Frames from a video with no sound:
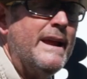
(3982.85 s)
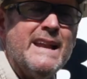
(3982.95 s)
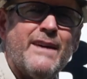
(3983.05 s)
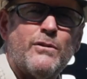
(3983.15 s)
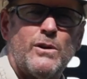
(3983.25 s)

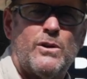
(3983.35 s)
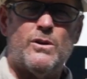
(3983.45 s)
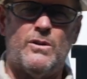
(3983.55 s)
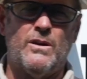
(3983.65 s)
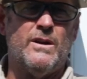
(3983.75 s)
never
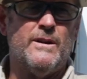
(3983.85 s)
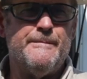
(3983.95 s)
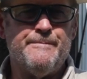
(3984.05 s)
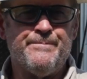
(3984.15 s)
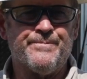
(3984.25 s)
learn.
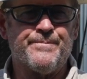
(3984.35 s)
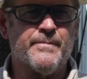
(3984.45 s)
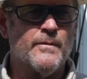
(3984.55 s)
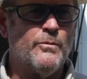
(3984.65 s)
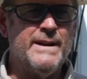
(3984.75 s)

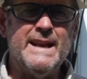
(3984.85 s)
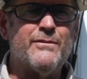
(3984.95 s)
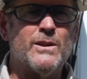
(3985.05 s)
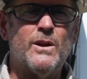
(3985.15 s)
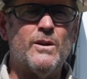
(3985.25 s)
We
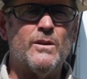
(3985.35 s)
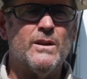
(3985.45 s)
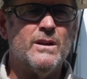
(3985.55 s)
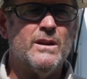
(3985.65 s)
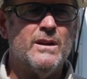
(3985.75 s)
never learn.
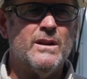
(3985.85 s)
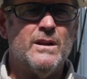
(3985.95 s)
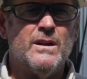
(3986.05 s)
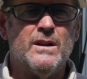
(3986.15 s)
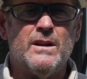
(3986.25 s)

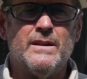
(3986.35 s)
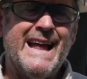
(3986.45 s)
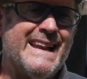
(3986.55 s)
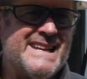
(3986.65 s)
That